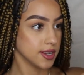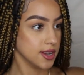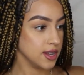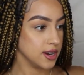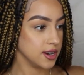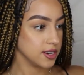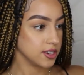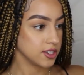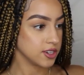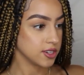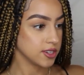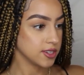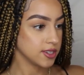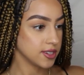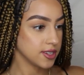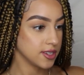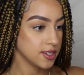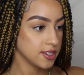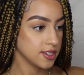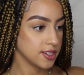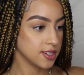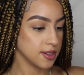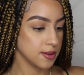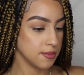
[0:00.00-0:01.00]
And it's just
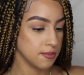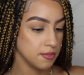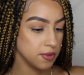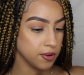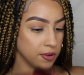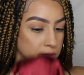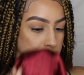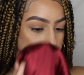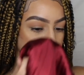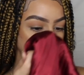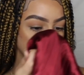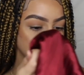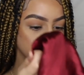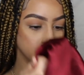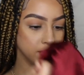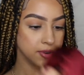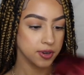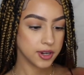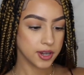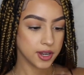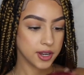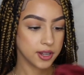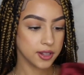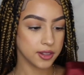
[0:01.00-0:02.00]
this maroon
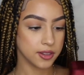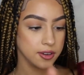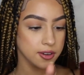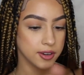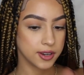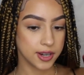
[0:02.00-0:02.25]
color,